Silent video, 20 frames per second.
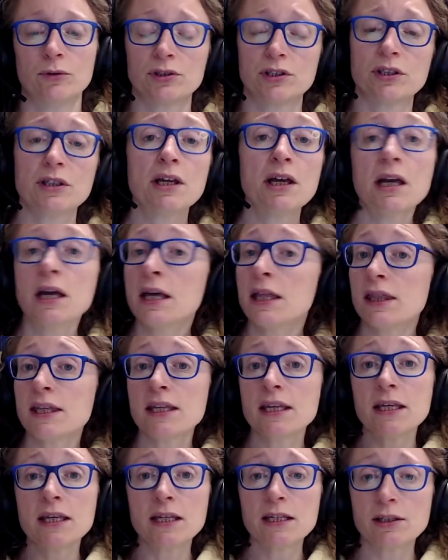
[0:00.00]
So
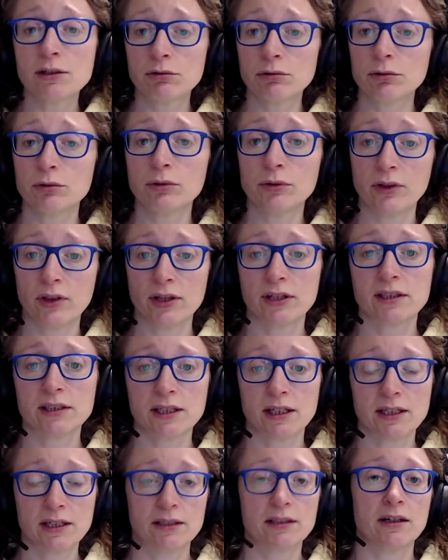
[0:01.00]
these are all things
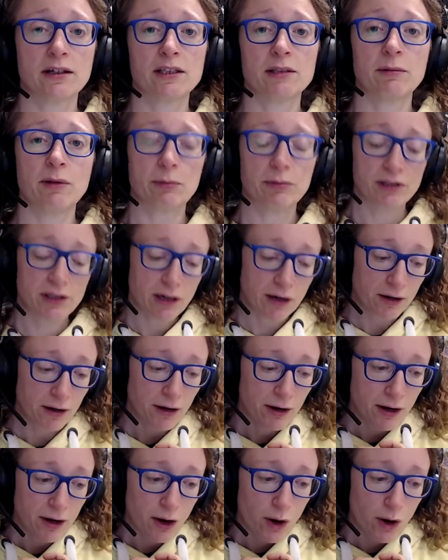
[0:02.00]
that are designed to be able to done